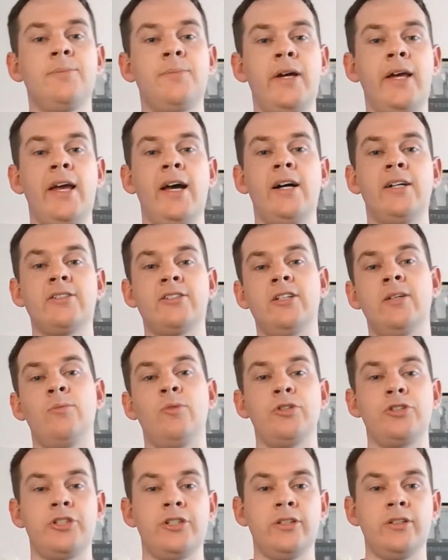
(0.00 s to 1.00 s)
in my house and I'm
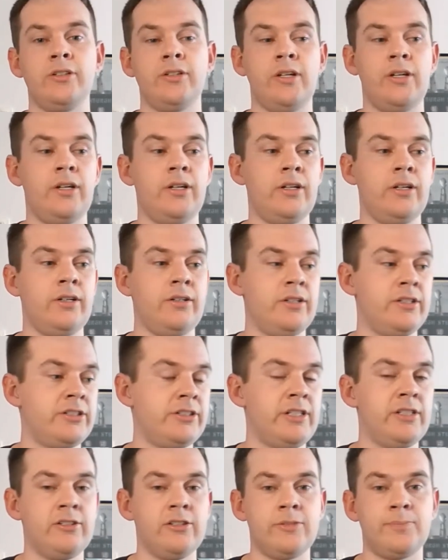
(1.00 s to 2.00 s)
watching the
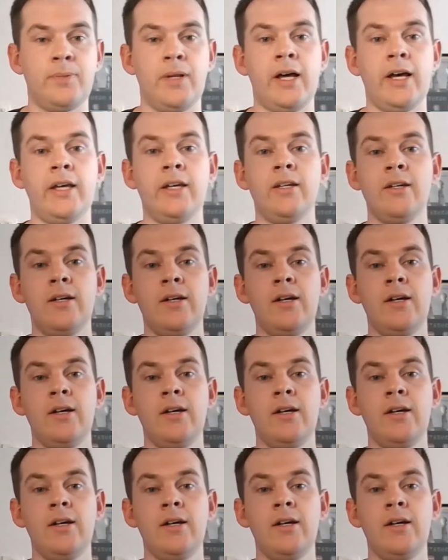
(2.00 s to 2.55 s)
Steelers play,